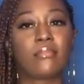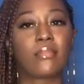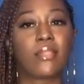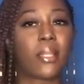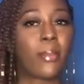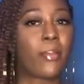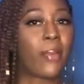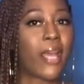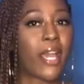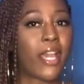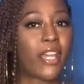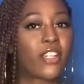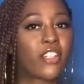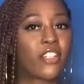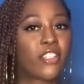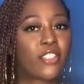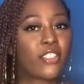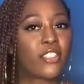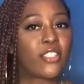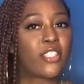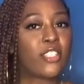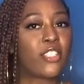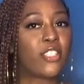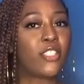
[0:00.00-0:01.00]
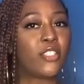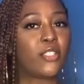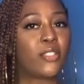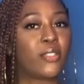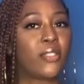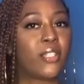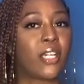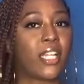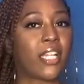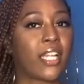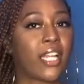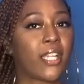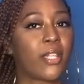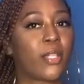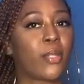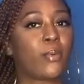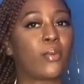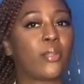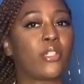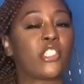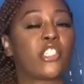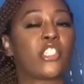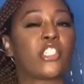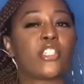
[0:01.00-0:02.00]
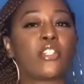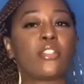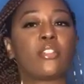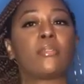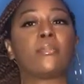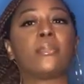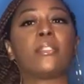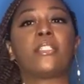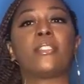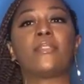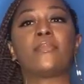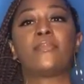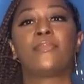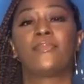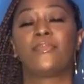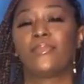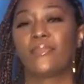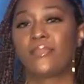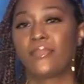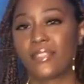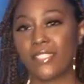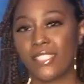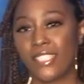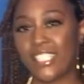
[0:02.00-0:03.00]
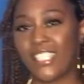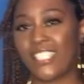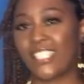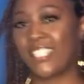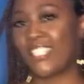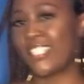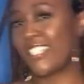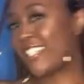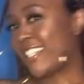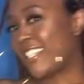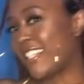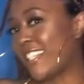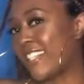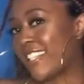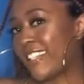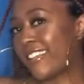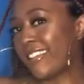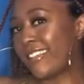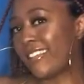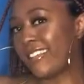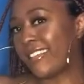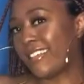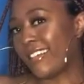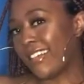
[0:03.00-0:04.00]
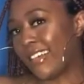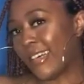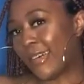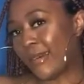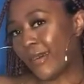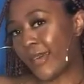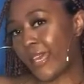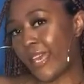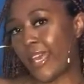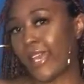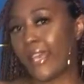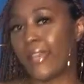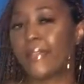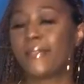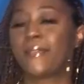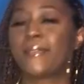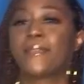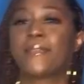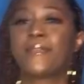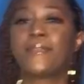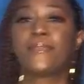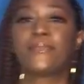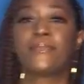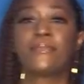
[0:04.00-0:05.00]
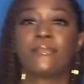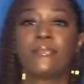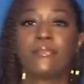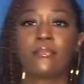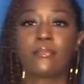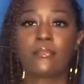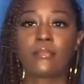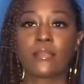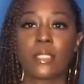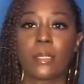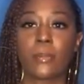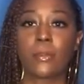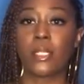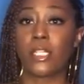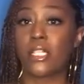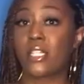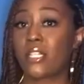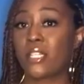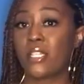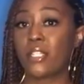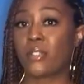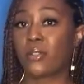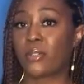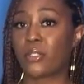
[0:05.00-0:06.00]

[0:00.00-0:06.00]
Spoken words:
The pattern is cute. I like the one shoulder, but it's just okay. But it's so